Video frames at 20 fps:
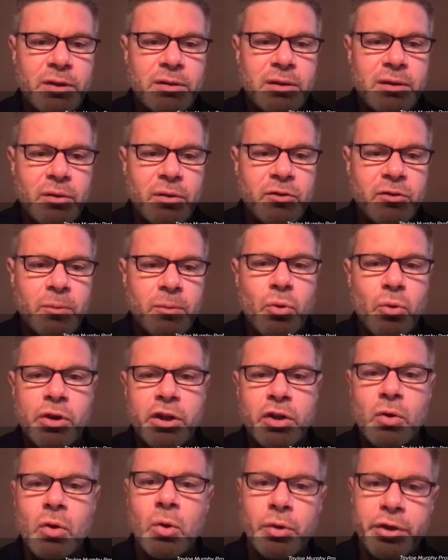supporting
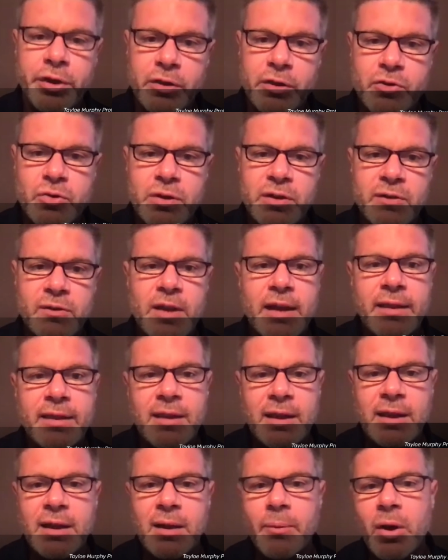old industries, not
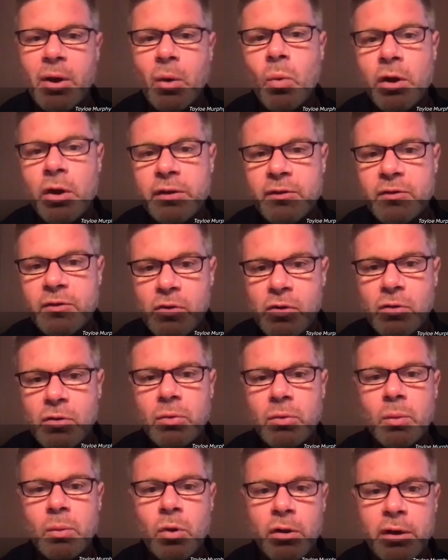thinking about what is new and
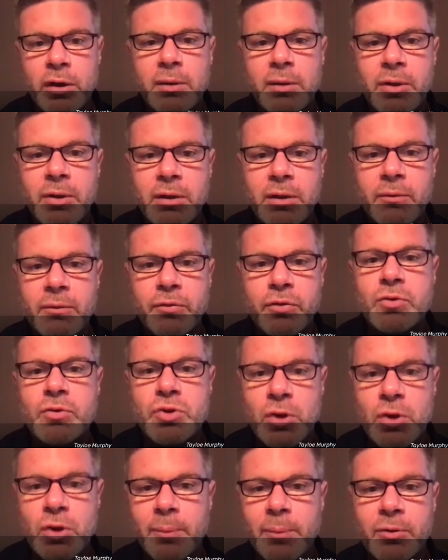what are going to be the future
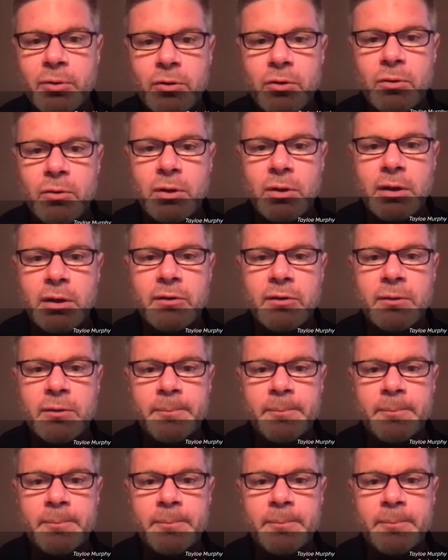opportunities.